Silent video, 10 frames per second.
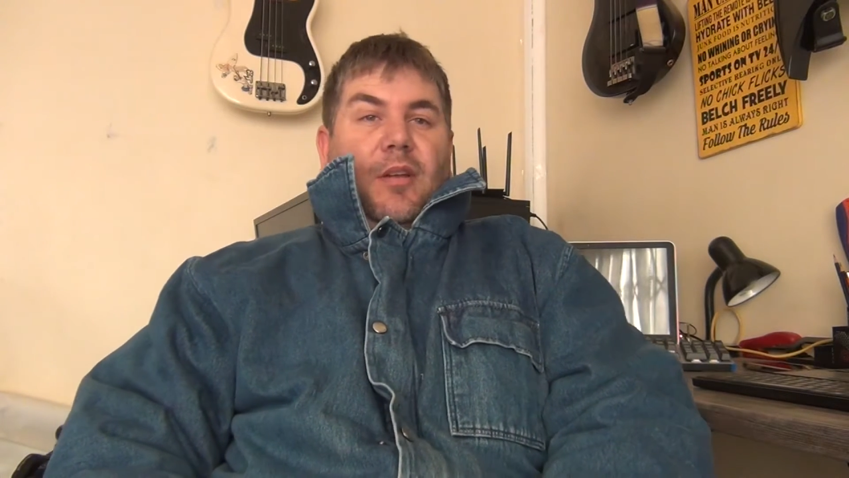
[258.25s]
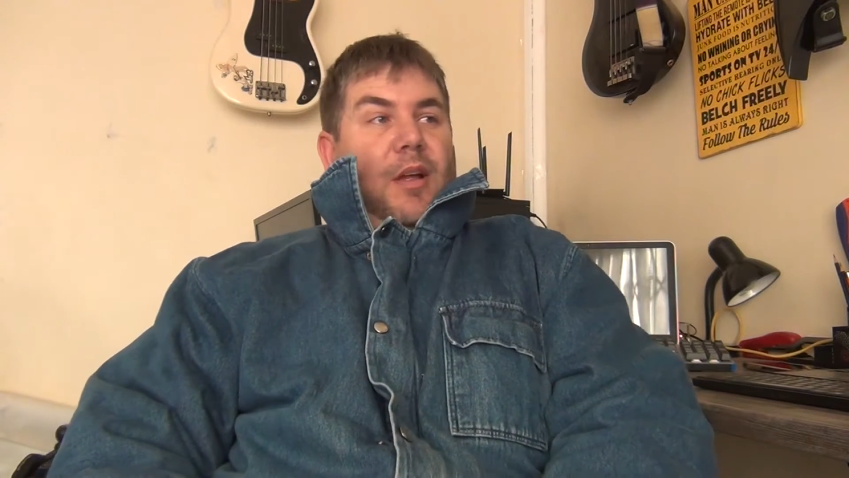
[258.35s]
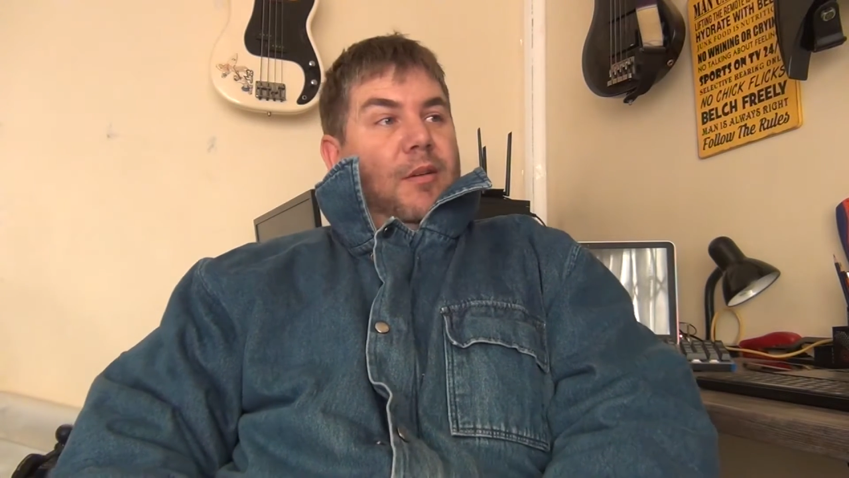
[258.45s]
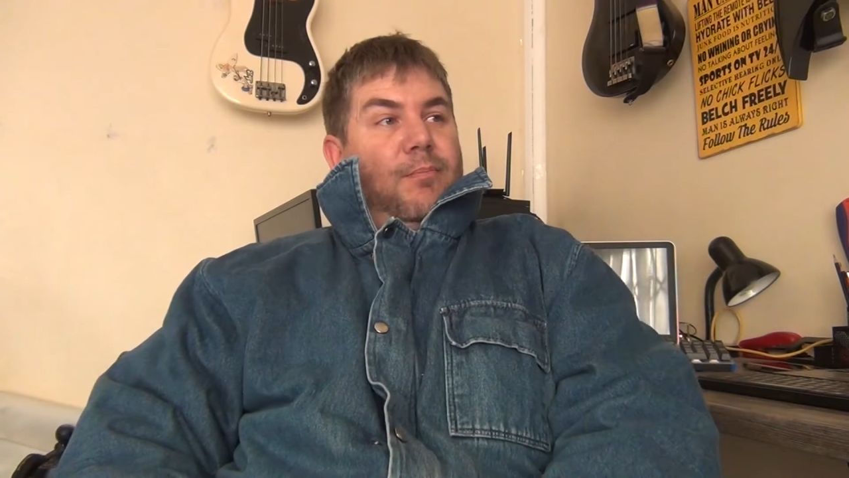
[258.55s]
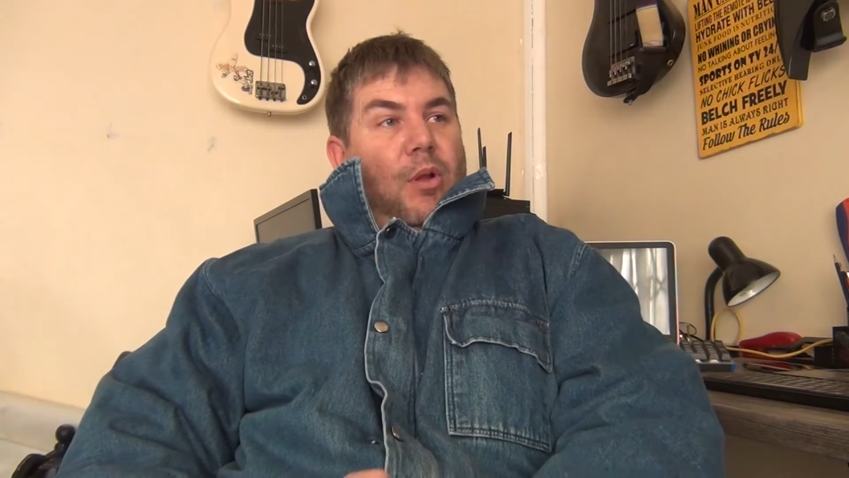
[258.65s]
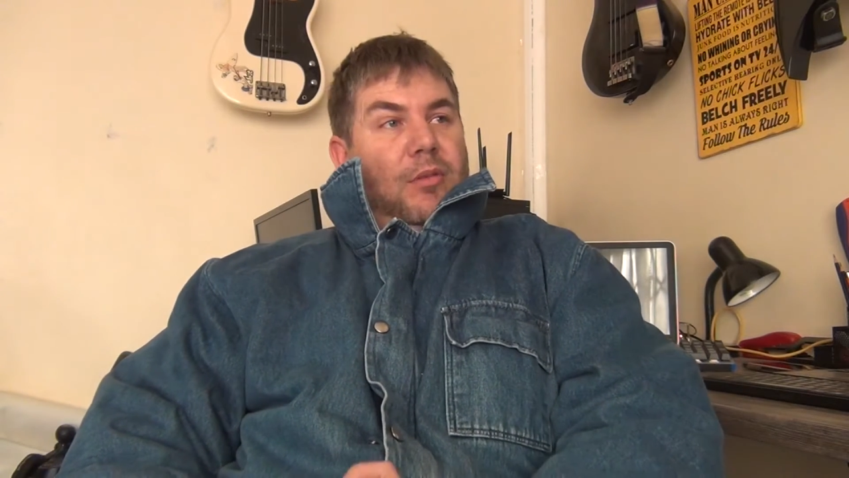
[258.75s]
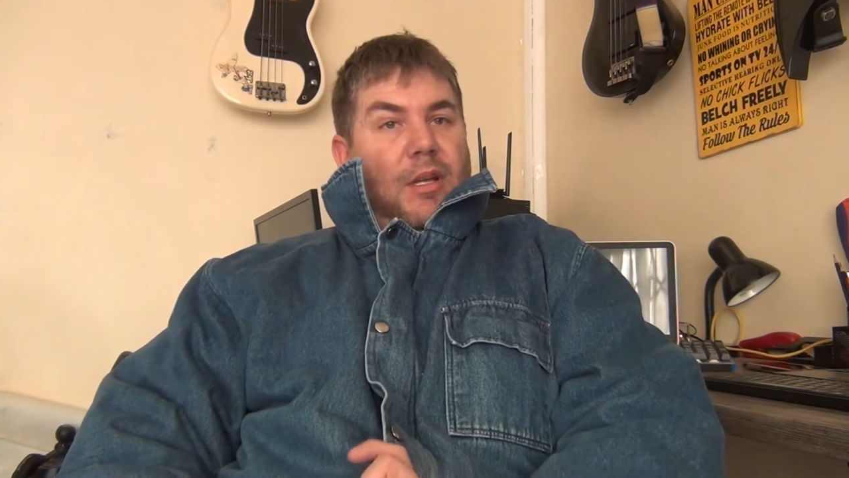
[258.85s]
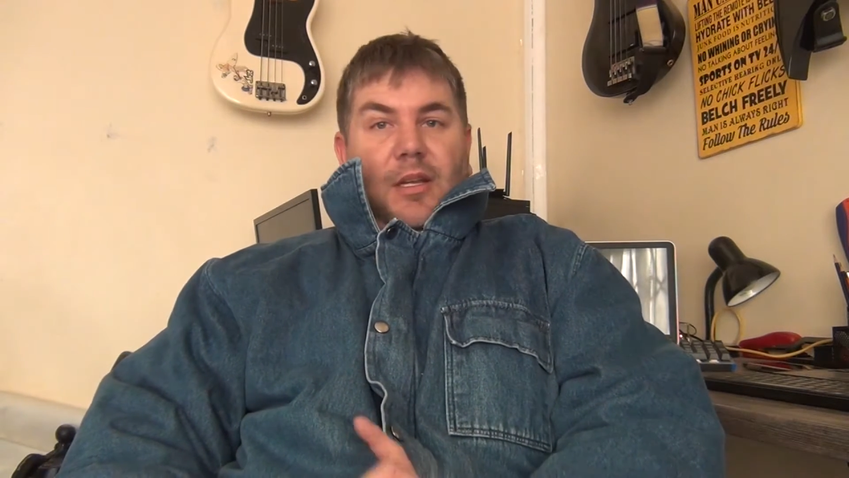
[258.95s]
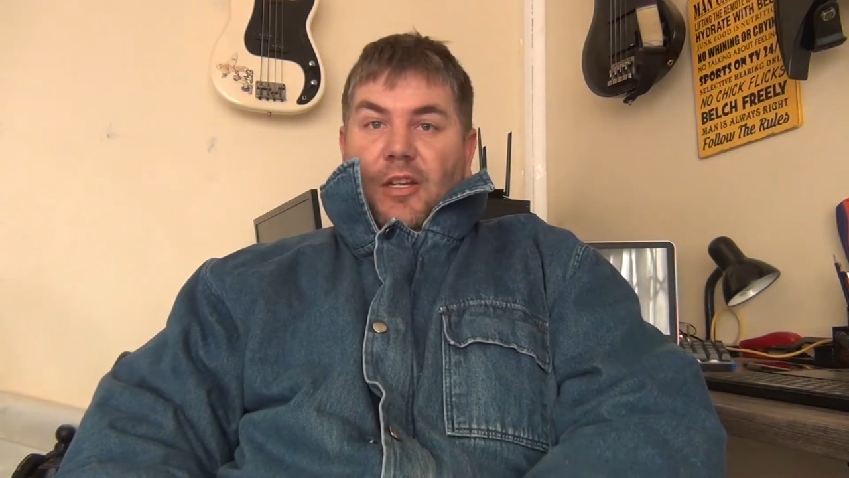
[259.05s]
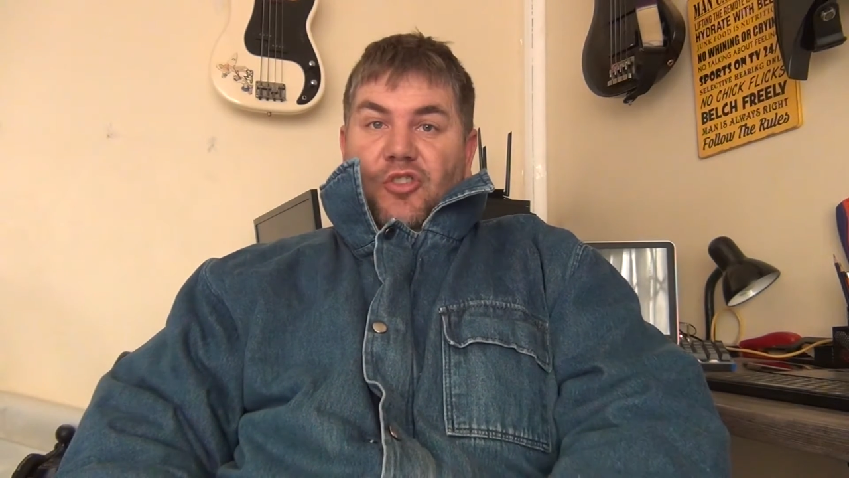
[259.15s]
I built
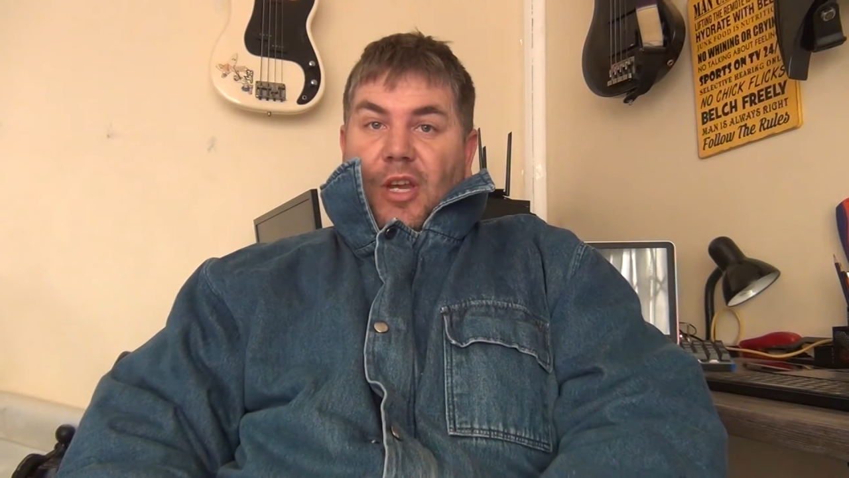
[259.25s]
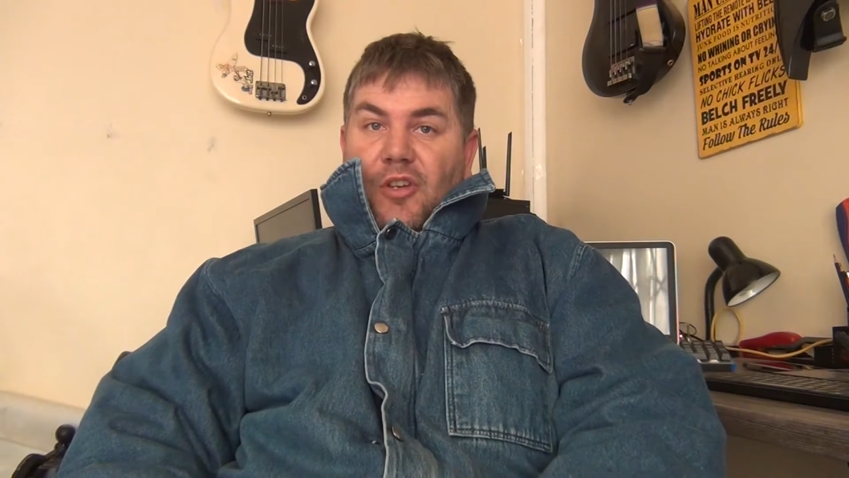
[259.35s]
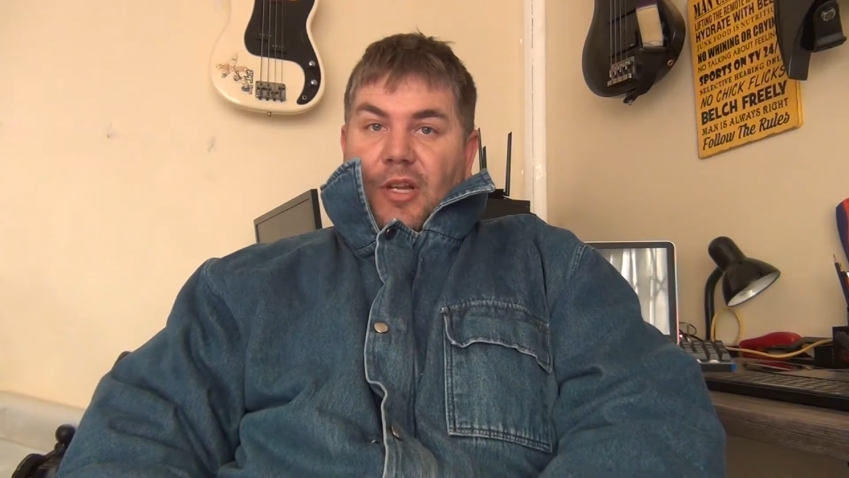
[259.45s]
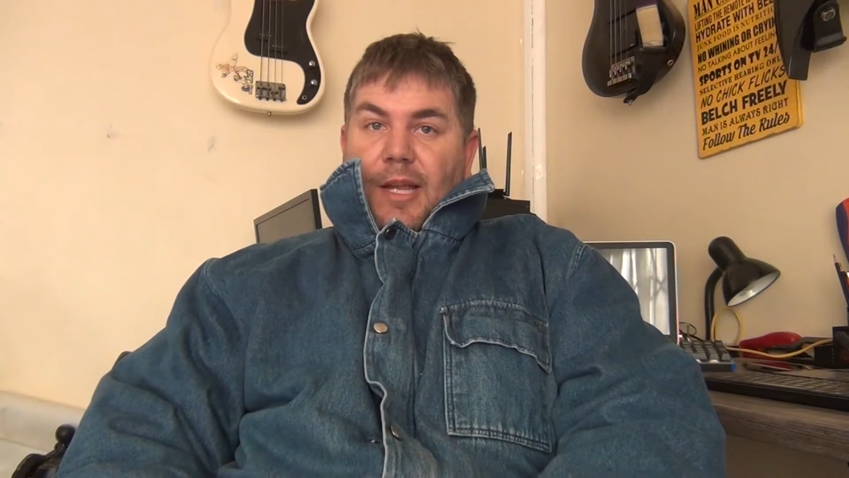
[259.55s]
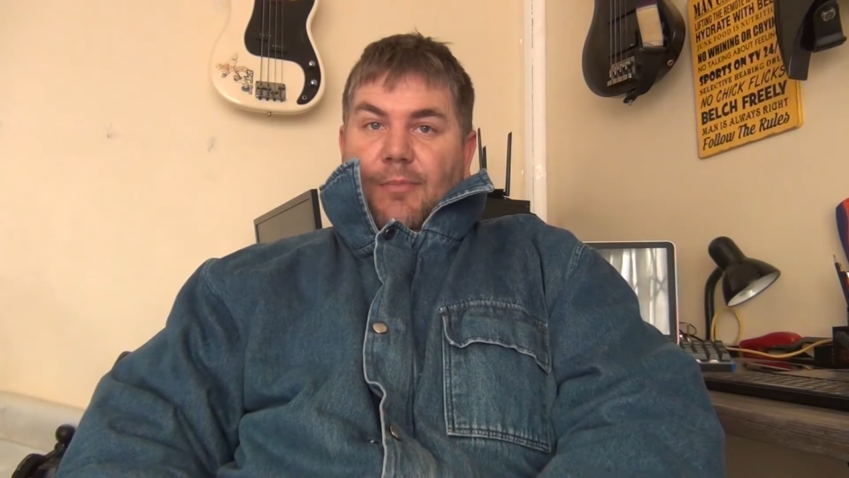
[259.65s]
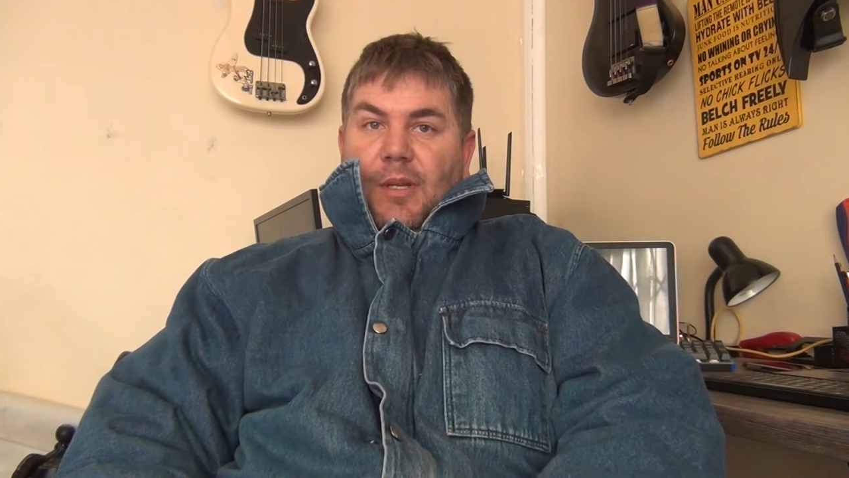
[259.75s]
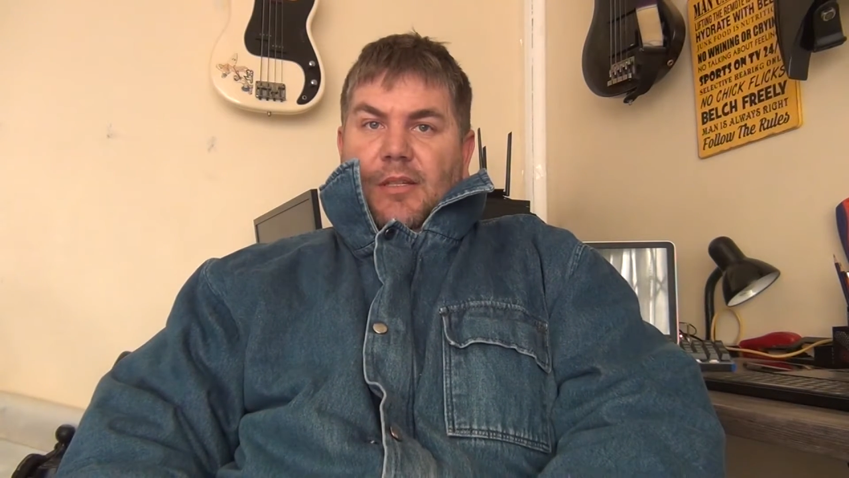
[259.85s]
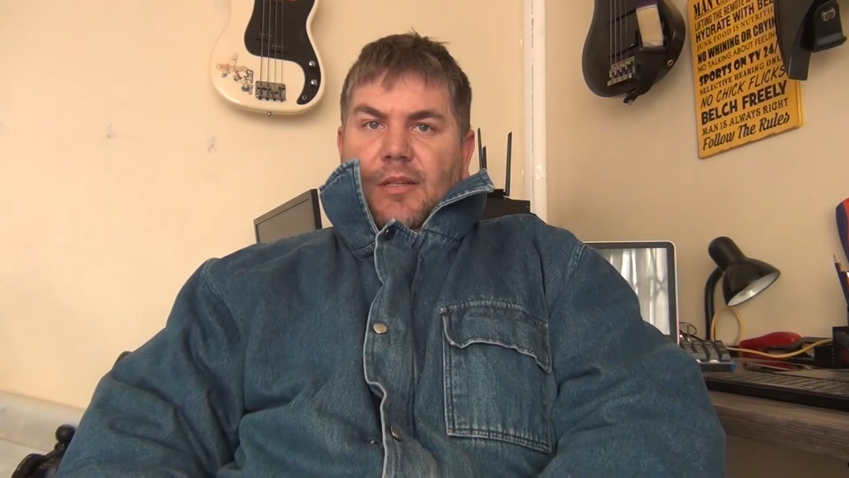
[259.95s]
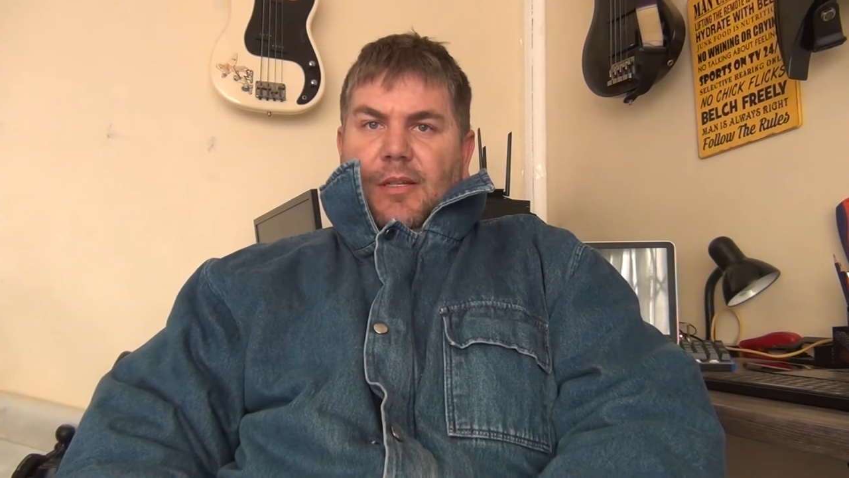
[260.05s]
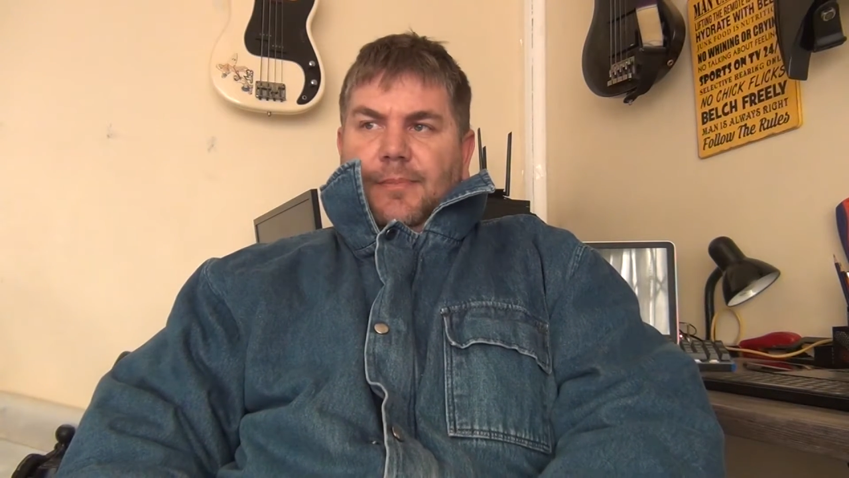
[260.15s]
an Exchange lab
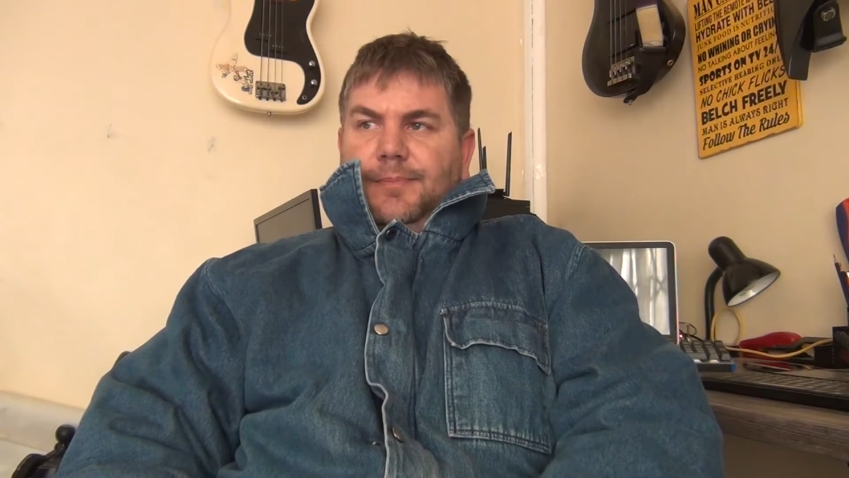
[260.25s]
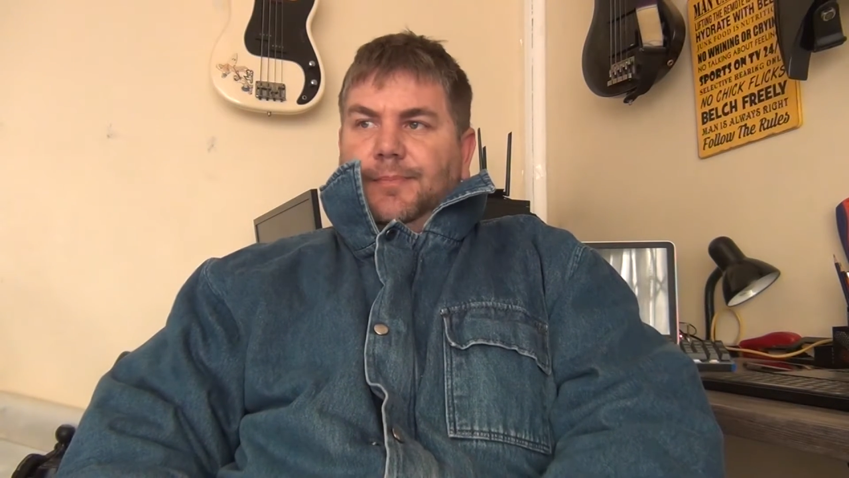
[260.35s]
yesterday.